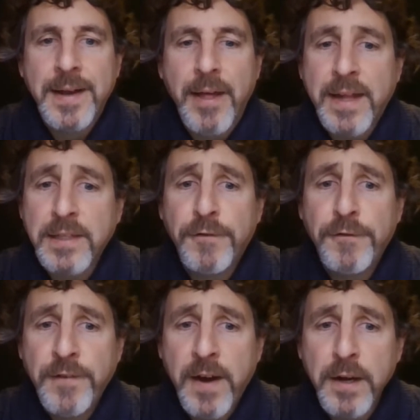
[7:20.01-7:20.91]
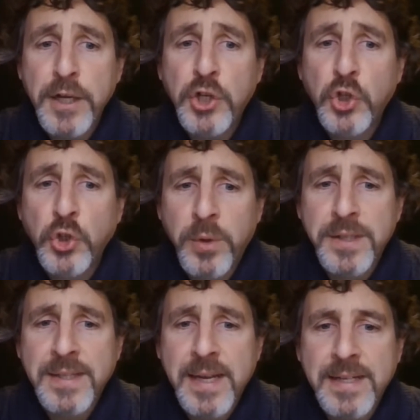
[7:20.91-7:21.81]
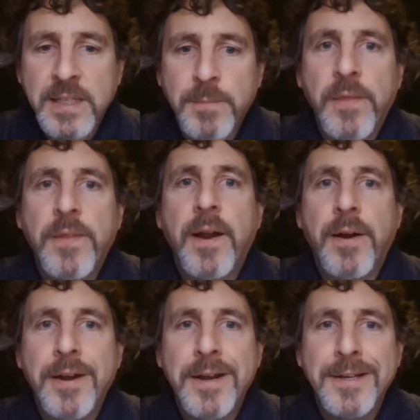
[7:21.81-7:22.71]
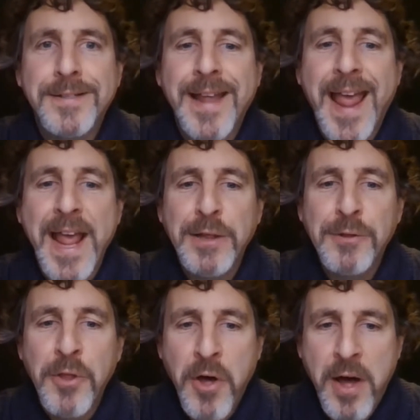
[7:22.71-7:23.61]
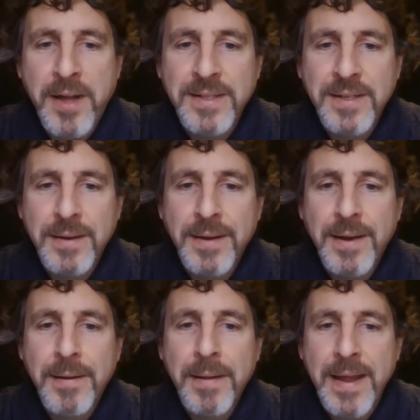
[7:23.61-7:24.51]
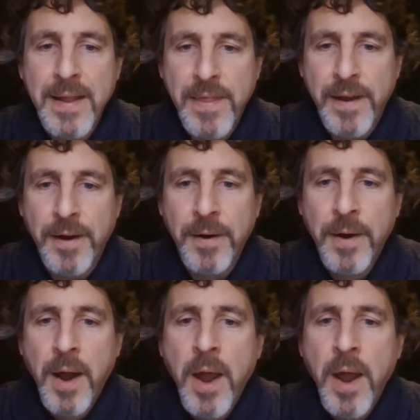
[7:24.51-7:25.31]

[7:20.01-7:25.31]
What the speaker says: Now, that's a fairly short sentence, but there is a lot in there.